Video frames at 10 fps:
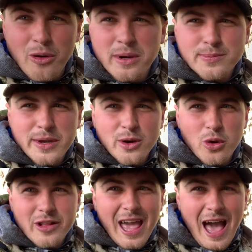It must be an
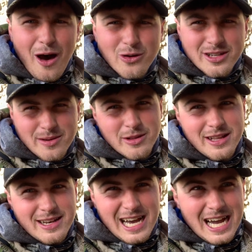old cow or something
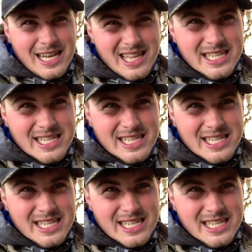that died in